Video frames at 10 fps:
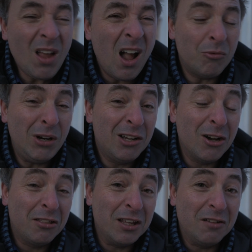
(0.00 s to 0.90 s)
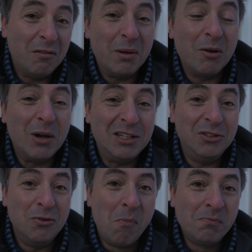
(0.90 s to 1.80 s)
I really can't think of a better way
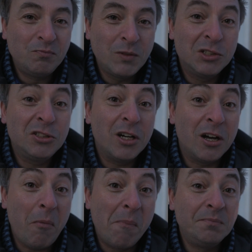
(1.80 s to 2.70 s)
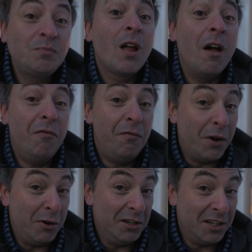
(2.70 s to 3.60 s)
to start a
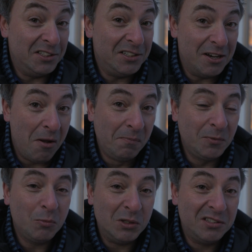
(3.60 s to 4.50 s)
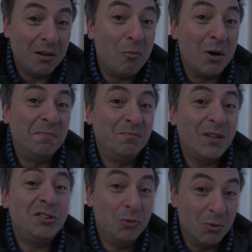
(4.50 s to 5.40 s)
very nice dinner with someone
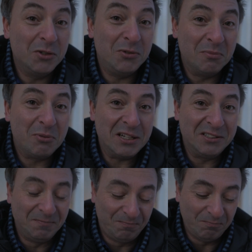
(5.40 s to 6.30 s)
that you want to impress.